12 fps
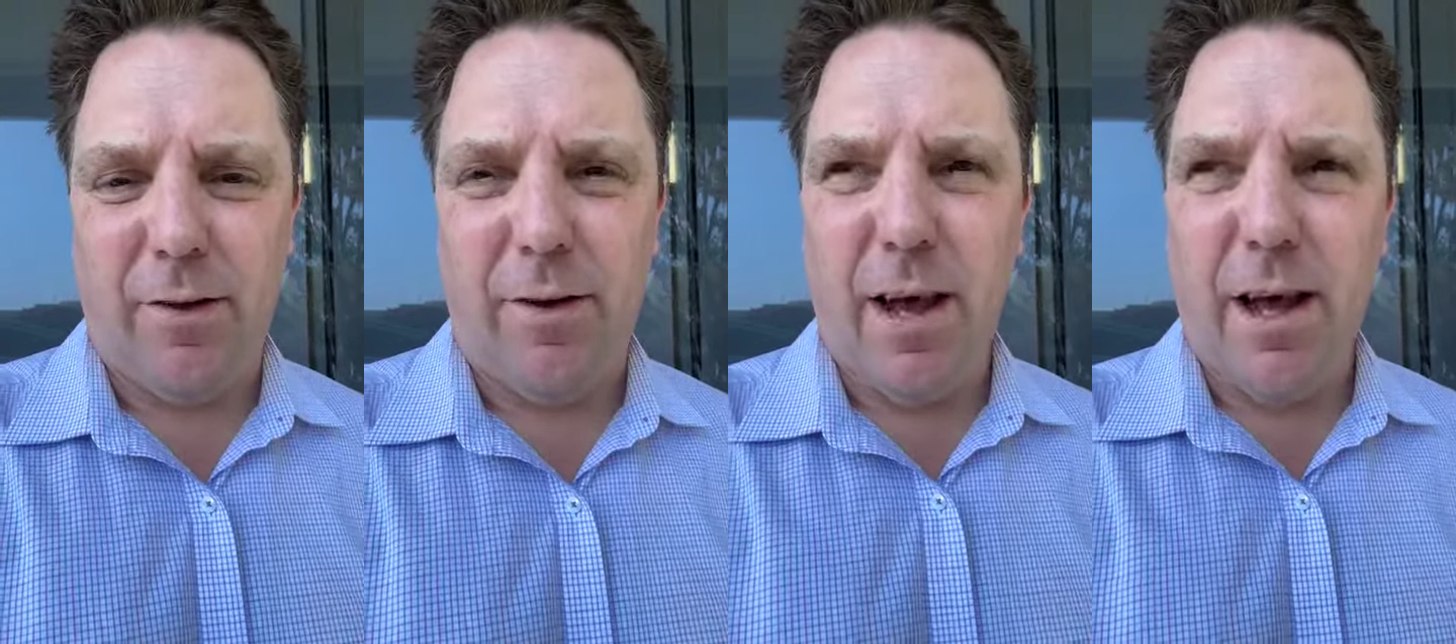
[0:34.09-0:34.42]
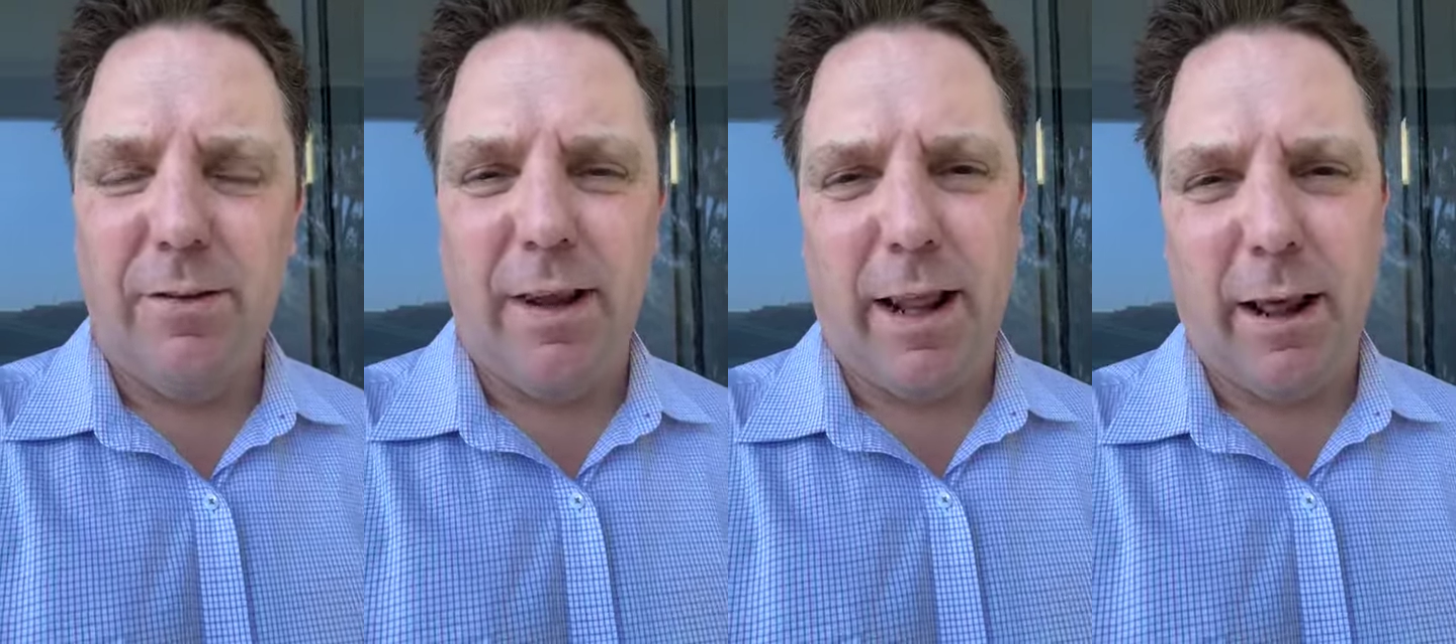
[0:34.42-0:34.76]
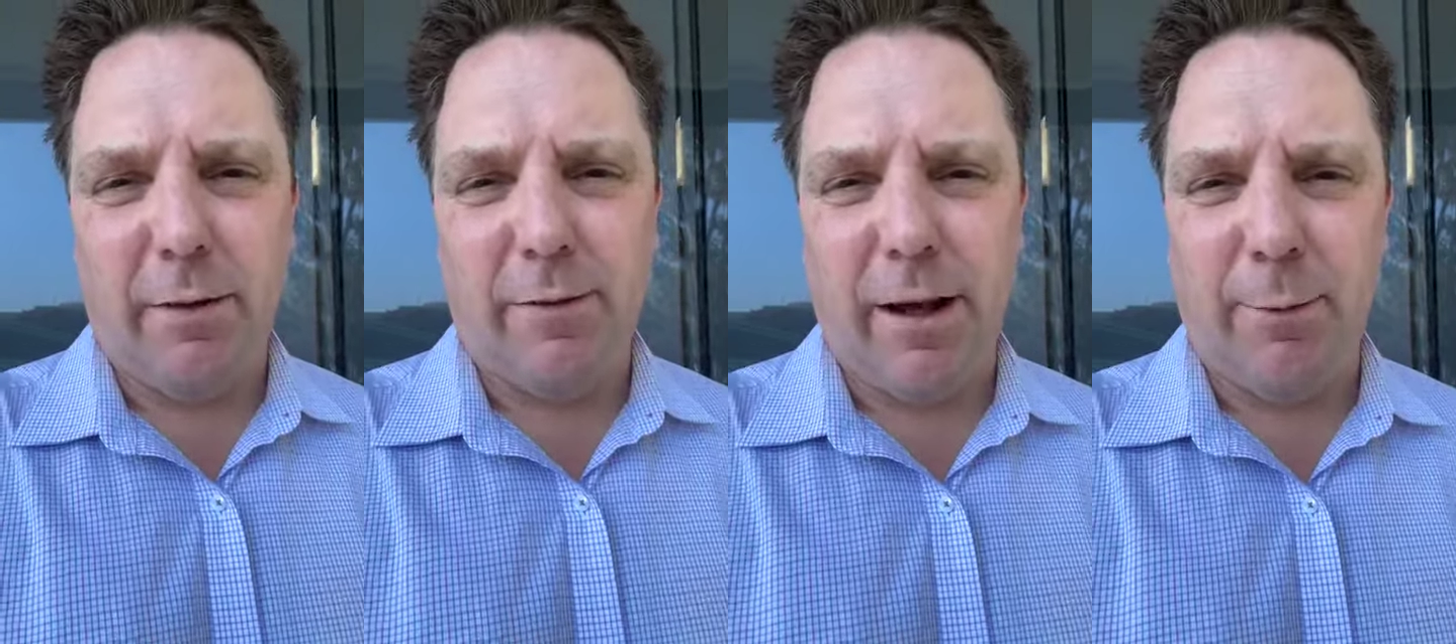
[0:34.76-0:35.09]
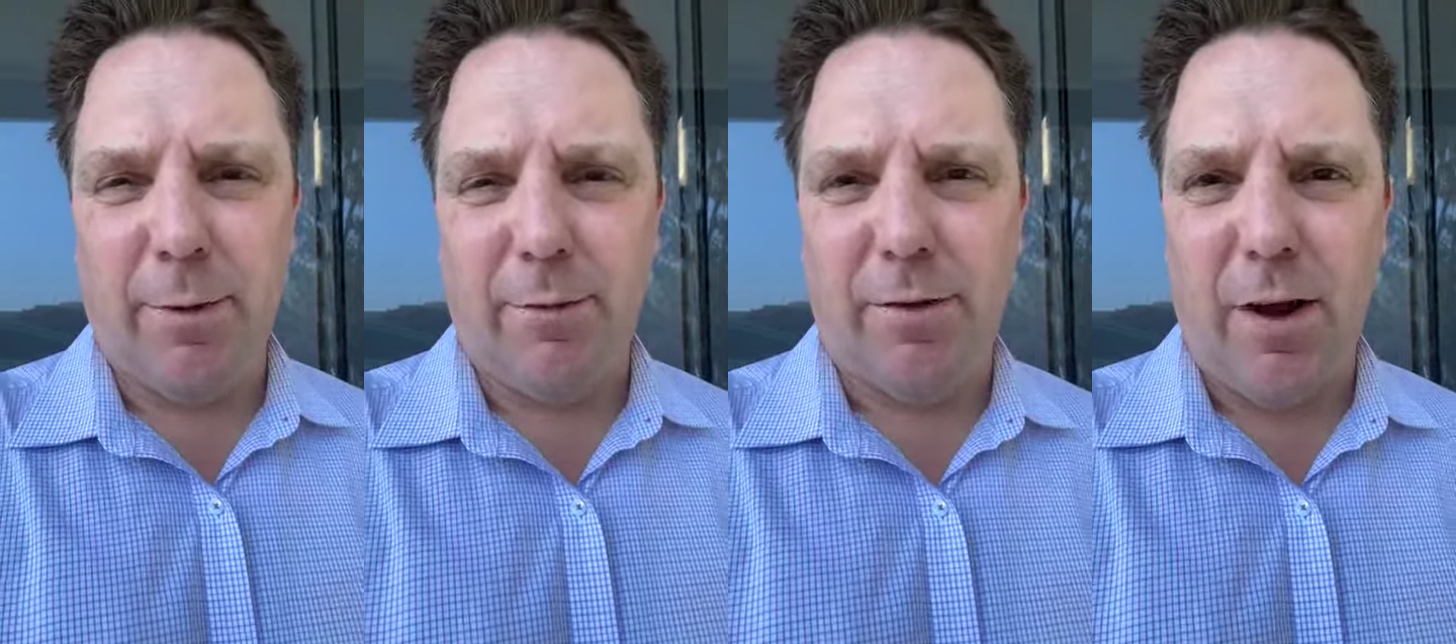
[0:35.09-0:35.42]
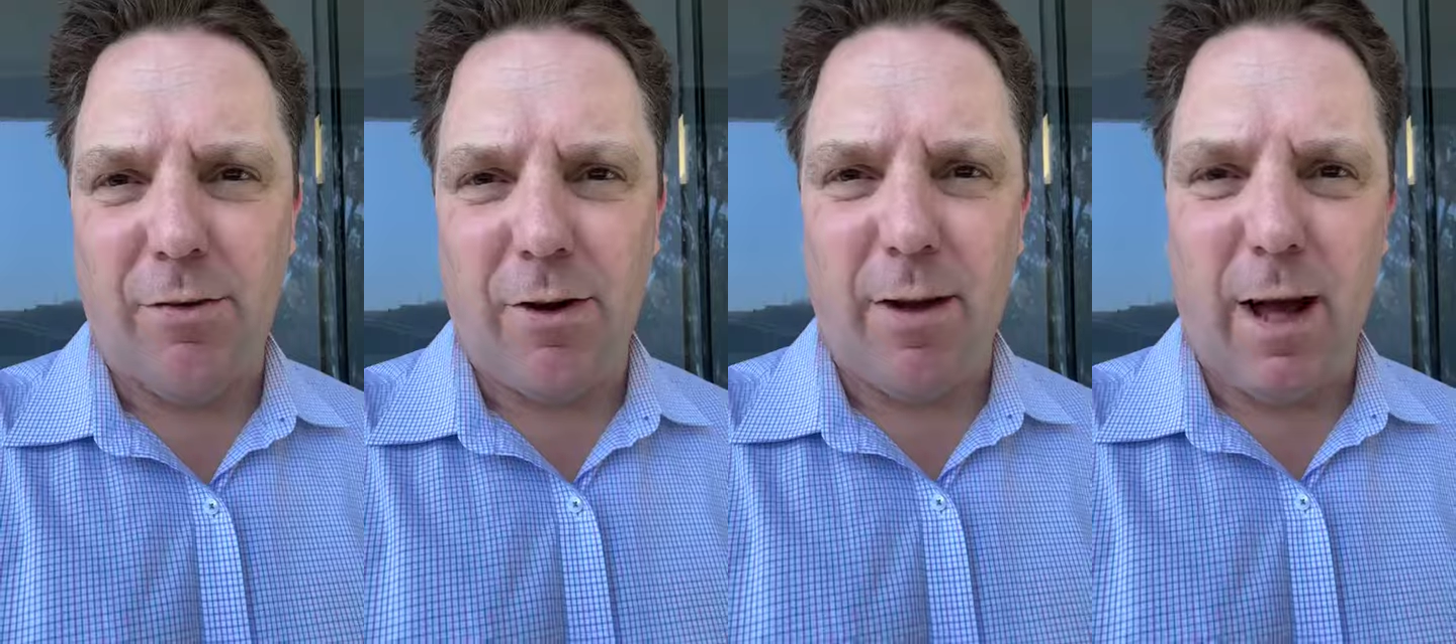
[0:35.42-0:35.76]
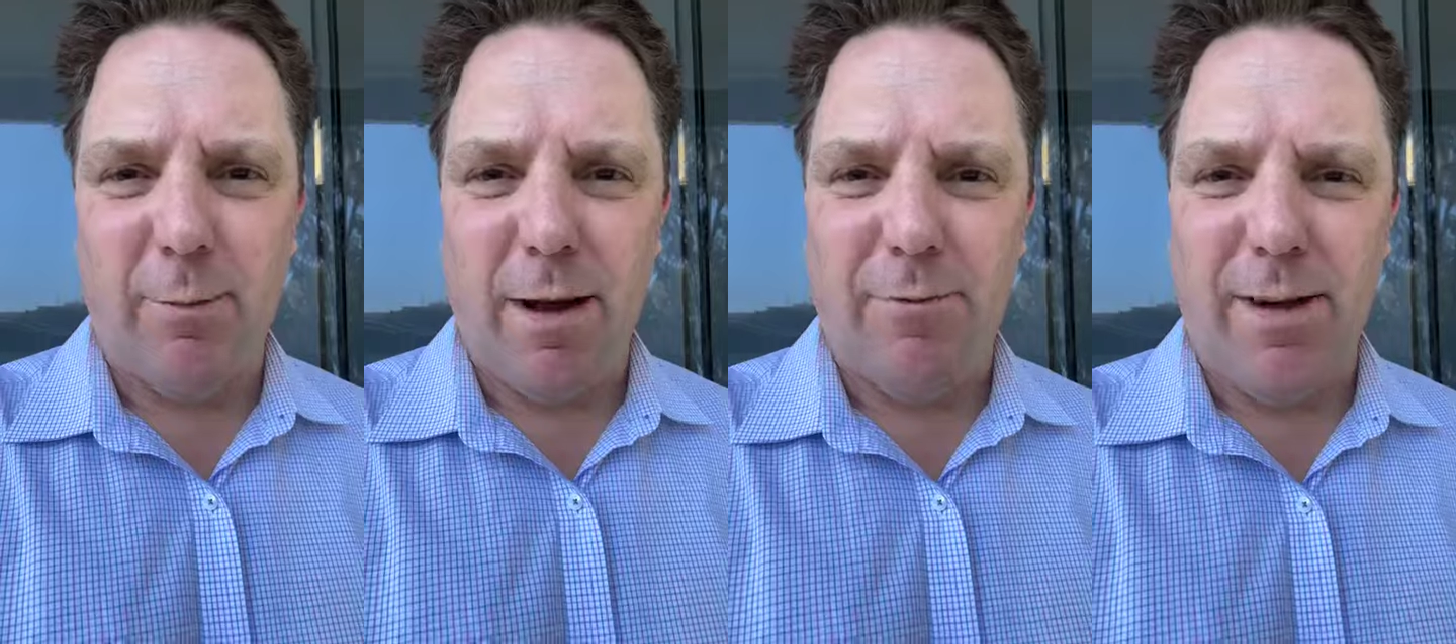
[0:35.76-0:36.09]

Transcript: So dealing with a retention claim,